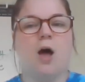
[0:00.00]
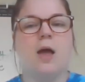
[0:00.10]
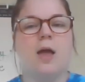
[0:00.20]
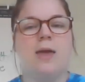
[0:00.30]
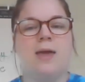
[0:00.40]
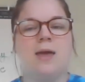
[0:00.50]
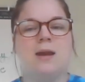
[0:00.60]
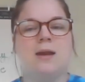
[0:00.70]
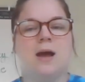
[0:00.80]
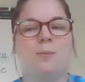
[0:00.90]

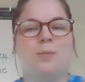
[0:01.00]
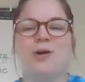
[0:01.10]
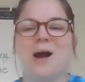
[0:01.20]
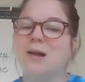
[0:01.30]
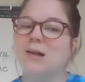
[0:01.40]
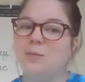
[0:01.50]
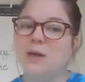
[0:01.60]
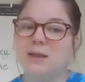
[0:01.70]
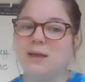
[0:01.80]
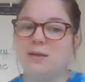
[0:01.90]
in
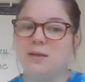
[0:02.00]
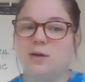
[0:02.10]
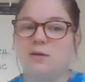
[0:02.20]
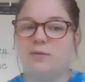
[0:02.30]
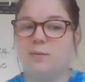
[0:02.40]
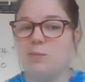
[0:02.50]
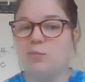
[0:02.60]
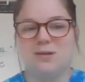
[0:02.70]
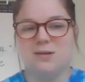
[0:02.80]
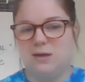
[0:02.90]
approximately the middle of the paper. It
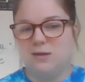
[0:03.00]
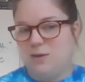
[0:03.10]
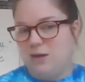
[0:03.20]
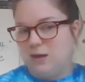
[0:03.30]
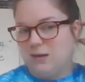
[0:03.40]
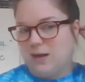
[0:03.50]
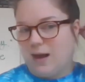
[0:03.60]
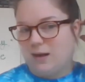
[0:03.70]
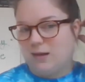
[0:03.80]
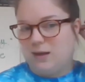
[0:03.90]
doesn't need to be
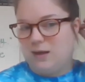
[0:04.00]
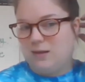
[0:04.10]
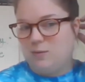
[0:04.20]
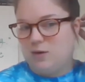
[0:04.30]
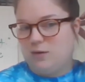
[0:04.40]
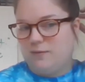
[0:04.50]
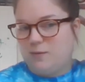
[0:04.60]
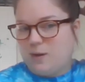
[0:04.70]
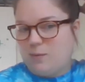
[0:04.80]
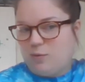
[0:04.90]
exactly in the middle of the
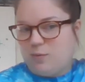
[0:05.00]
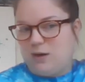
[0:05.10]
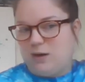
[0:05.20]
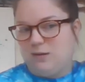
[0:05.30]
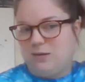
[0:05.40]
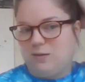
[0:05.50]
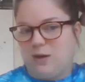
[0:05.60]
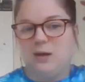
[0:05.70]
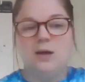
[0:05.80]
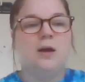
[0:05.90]
paper, but it needs to
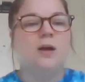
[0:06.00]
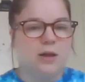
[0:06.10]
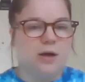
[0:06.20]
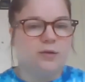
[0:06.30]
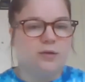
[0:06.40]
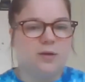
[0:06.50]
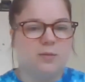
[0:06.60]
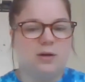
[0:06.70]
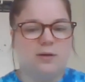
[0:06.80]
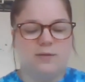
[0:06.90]
be close to the
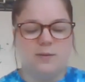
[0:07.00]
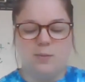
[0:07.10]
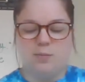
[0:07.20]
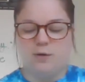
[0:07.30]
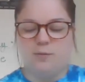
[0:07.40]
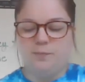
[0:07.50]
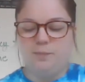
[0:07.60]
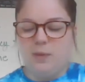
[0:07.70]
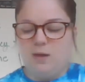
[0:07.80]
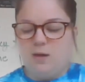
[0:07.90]
middle of the paper.
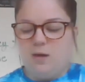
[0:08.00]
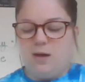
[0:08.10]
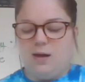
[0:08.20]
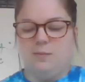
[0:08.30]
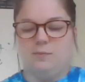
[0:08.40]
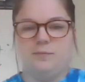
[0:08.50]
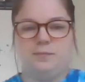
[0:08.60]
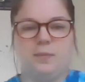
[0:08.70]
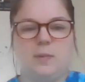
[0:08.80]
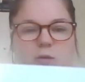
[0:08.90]

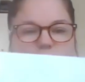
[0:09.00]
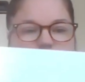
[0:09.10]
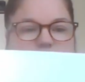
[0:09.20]
You can